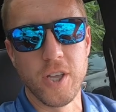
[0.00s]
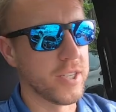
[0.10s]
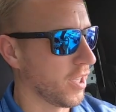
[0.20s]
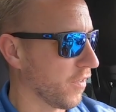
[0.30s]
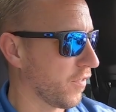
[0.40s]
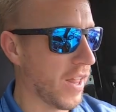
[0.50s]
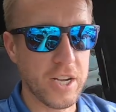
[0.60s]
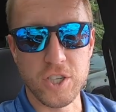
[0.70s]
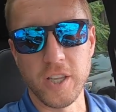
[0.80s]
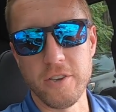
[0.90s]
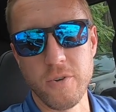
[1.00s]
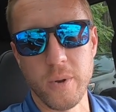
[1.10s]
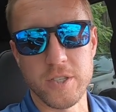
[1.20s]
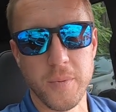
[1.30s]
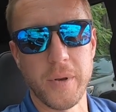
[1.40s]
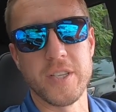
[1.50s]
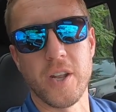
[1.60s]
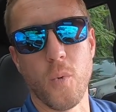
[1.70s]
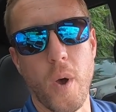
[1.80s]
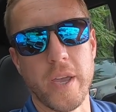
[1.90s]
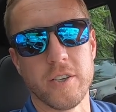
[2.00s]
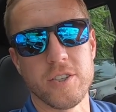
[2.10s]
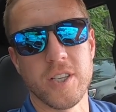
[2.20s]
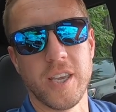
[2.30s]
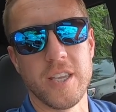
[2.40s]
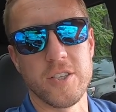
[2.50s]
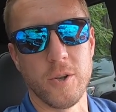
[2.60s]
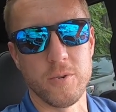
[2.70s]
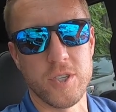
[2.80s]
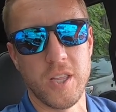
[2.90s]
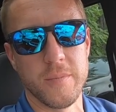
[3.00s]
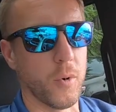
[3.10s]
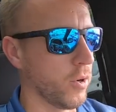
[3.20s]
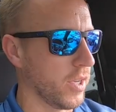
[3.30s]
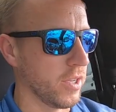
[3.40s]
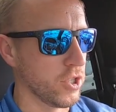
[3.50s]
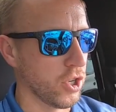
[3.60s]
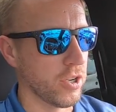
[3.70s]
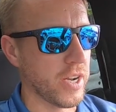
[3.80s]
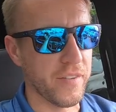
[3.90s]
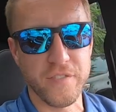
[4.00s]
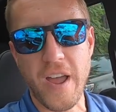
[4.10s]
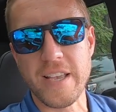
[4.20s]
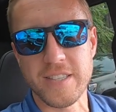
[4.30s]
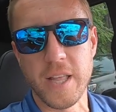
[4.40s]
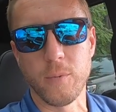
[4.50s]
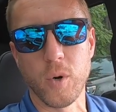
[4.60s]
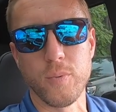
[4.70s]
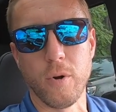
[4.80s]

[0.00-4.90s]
it's gonna flash and let you know that somebody's on the way, just in case you don't see them or you didn't judge how fast they were